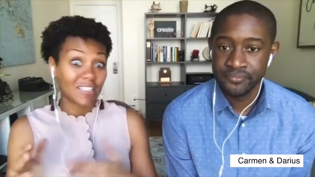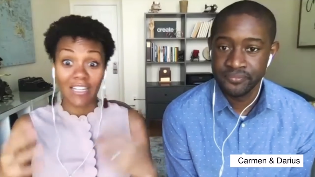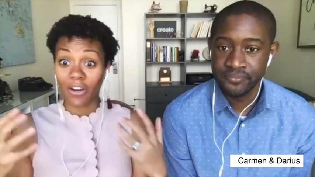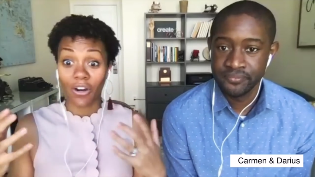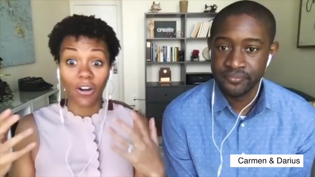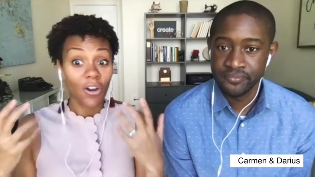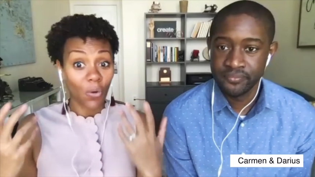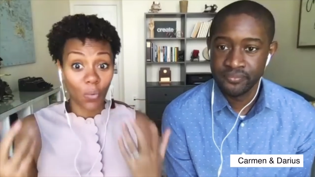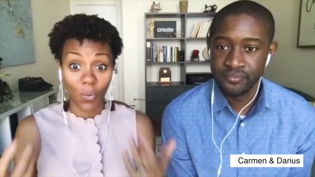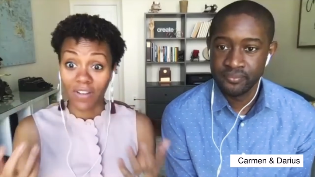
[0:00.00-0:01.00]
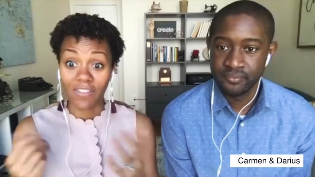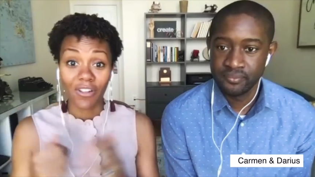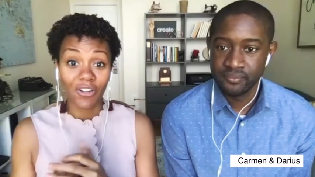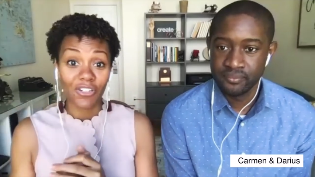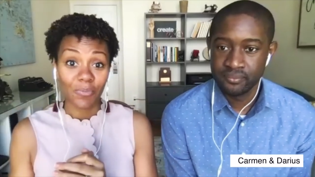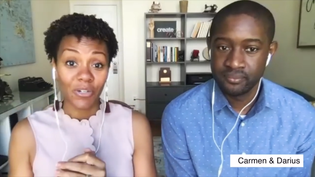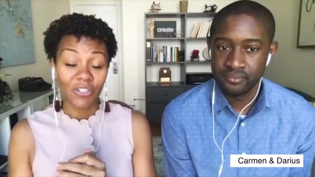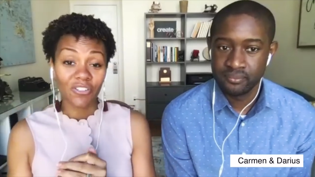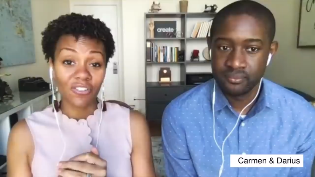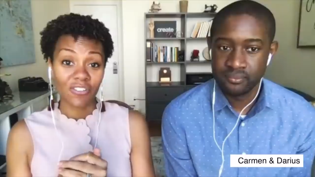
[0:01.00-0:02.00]
Speaker 1: they are one of the largest
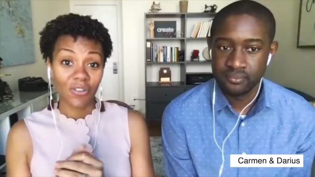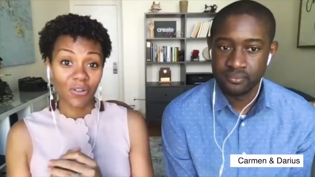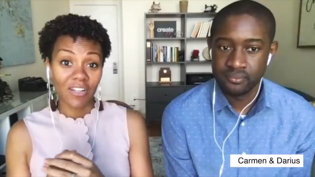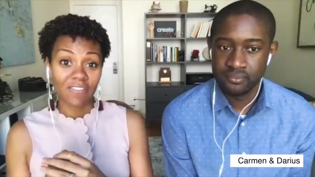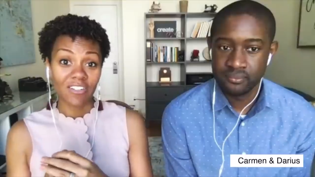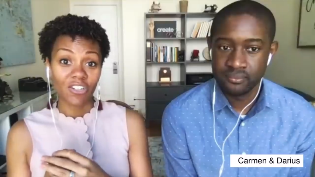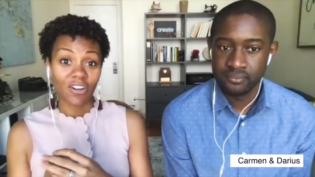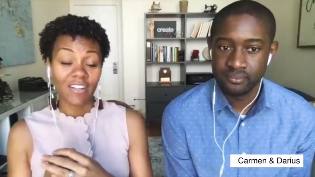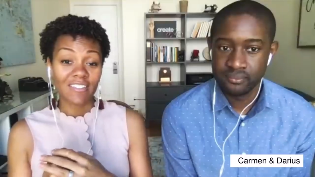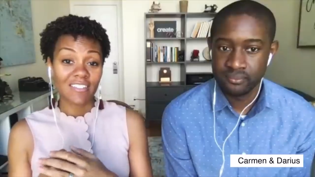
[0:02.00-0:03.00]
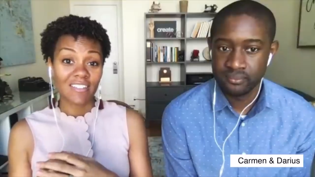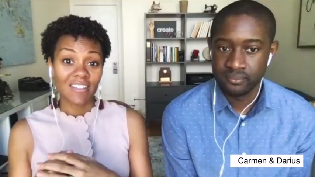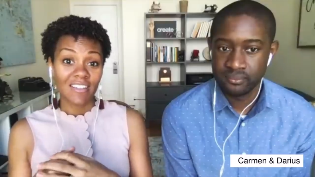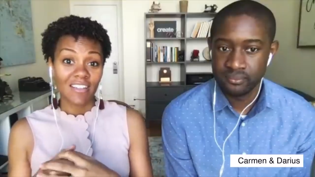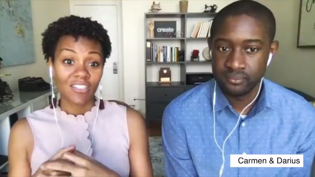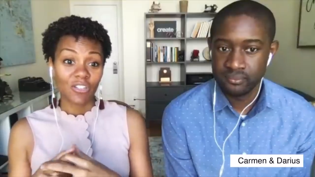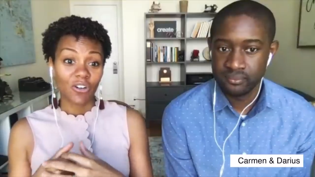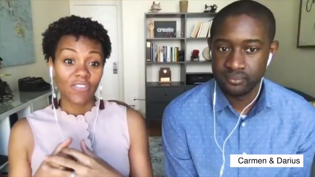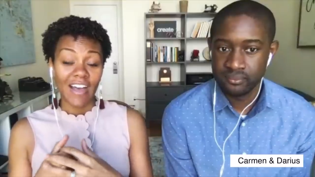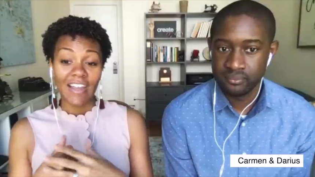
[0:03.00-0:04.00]
purchasers of whole life insurance.
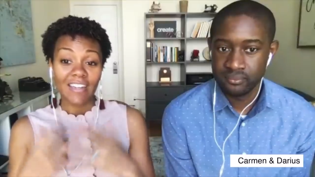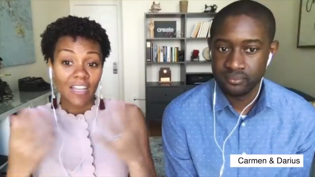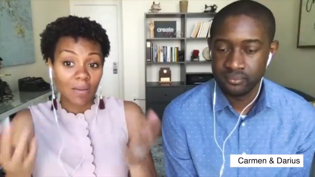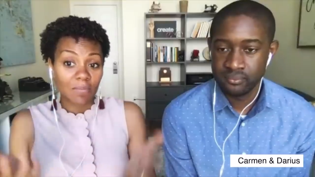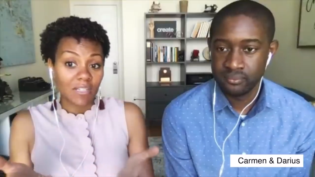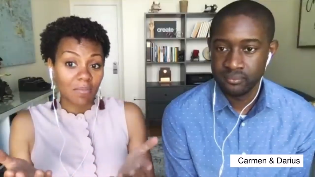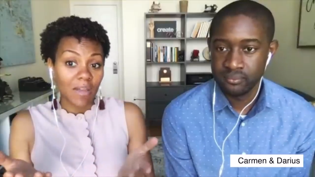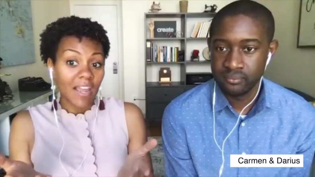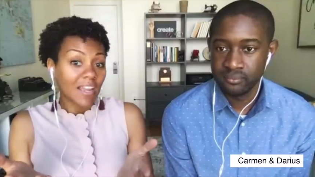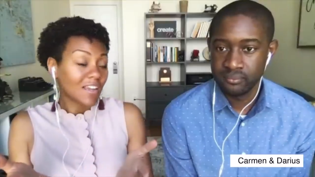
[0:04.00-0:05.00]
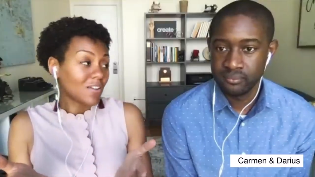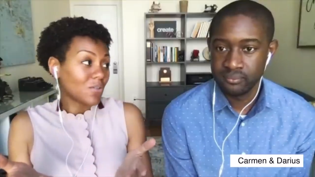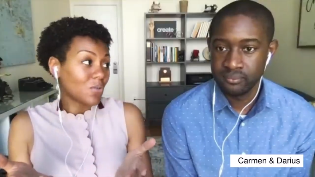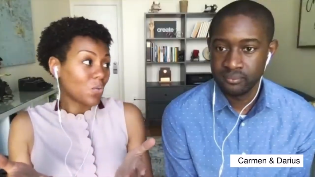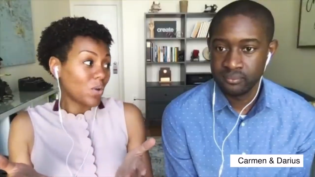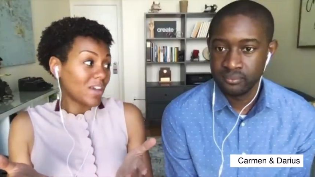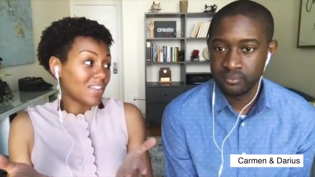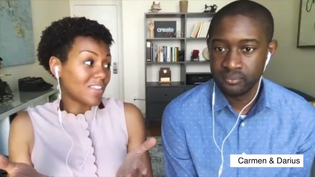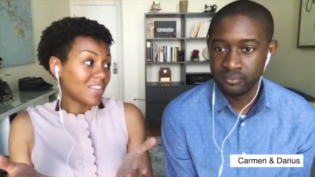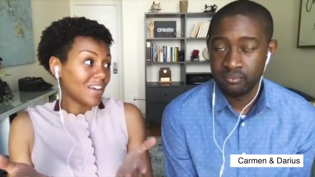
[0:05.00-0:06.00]
So if I can come to the bank
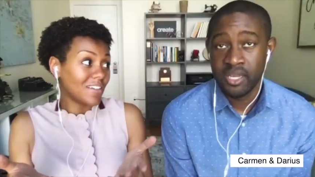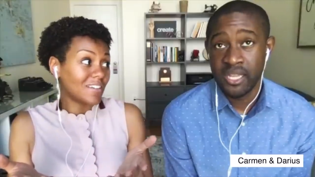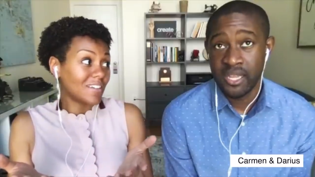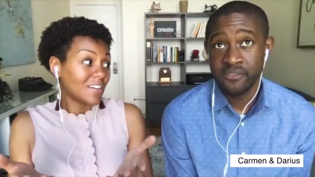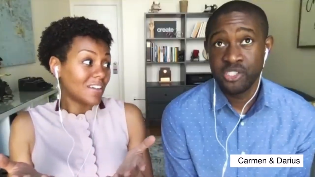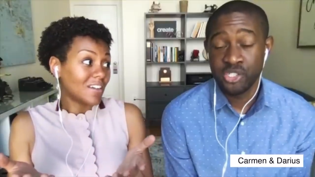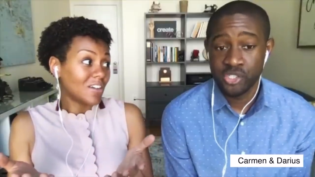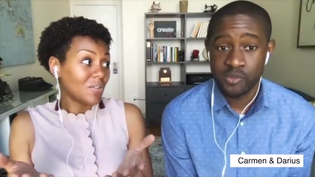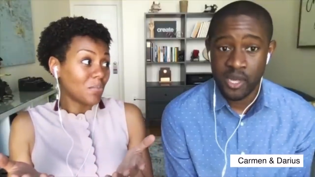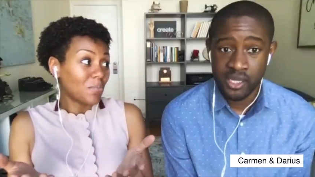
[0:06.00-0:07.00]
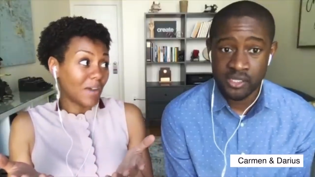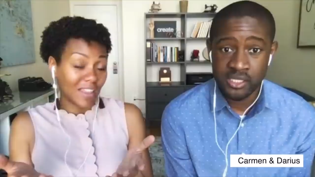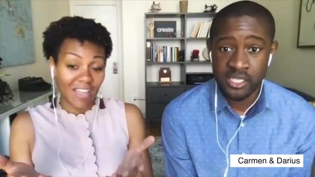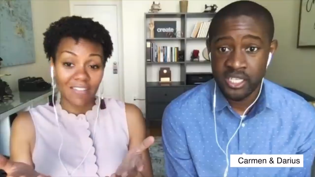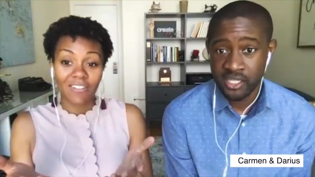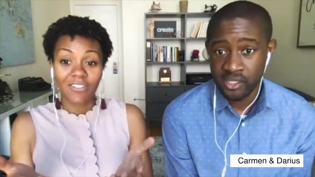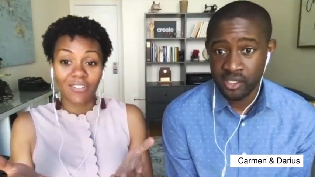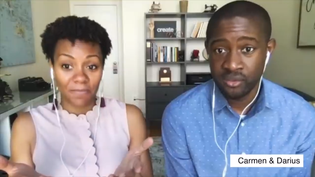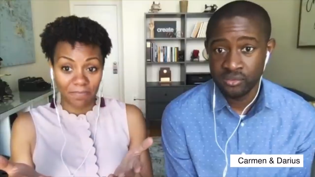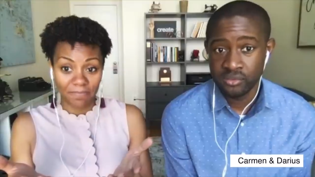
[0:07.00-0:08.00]
with
Speaker 2: my a, life insurance policy, my life get ins- a
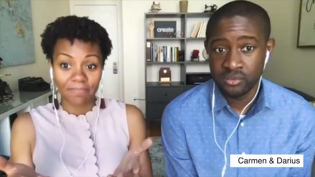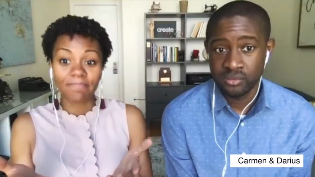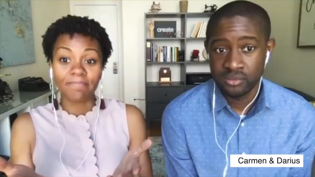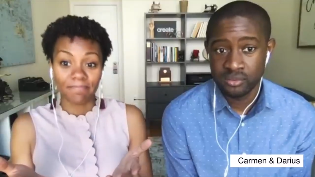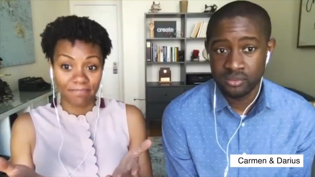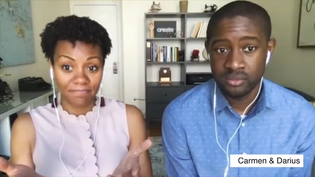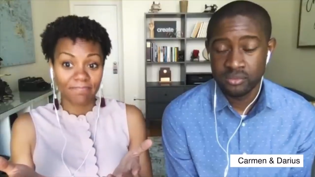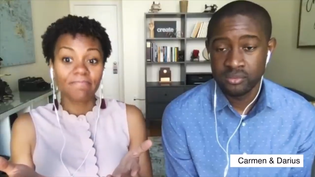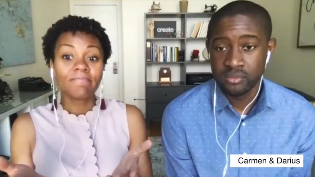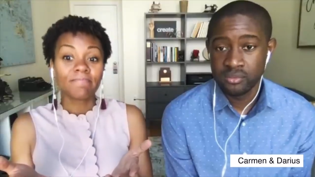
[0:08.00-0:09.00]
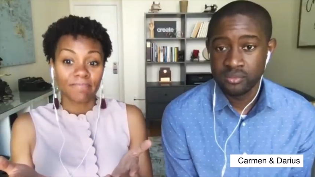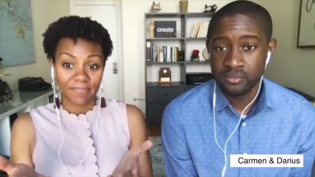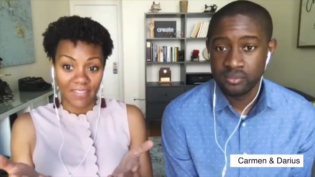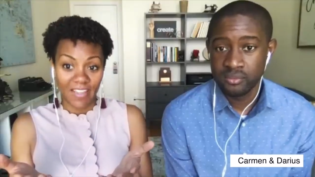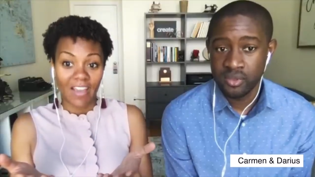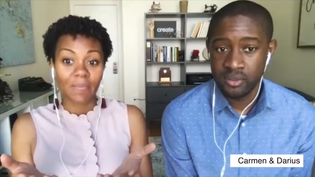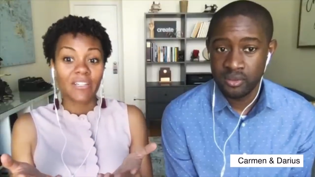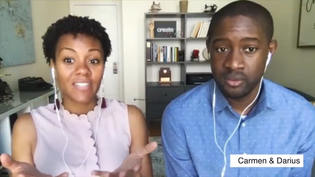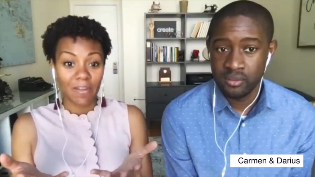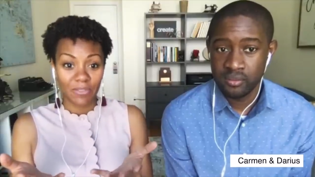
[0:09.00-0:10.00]
loan,
Speaker 1: mm-hmm how
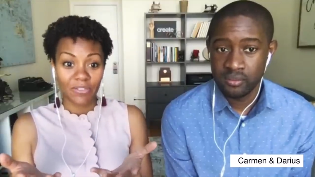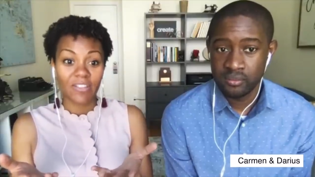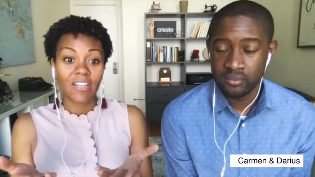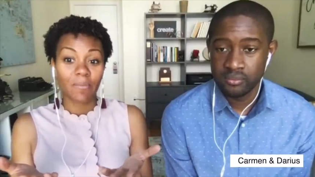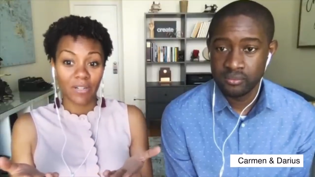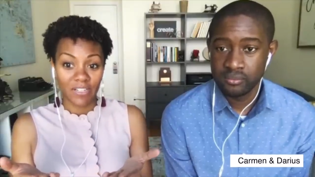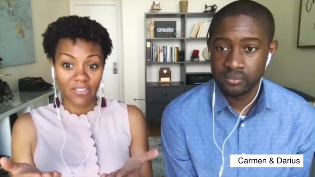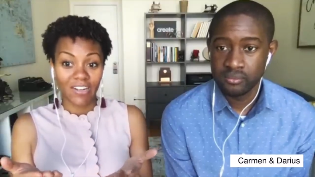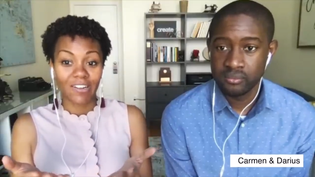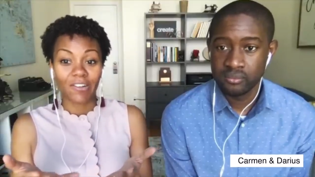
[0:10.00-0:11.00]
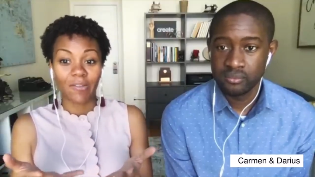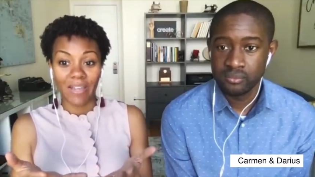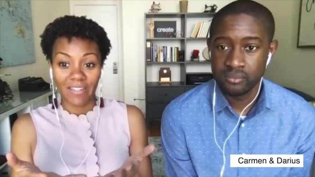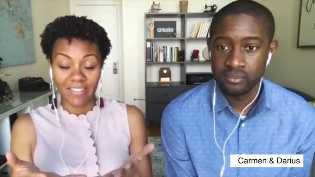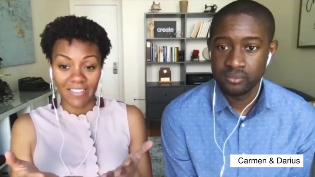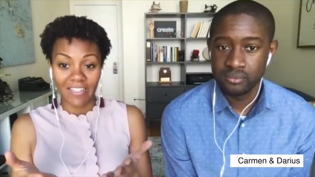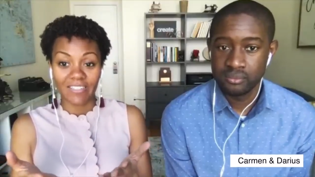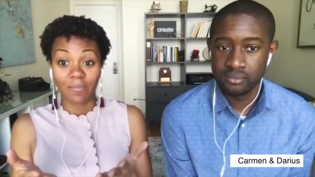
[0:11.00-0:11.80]
many times do you think I'm going to try to go to the bank to get some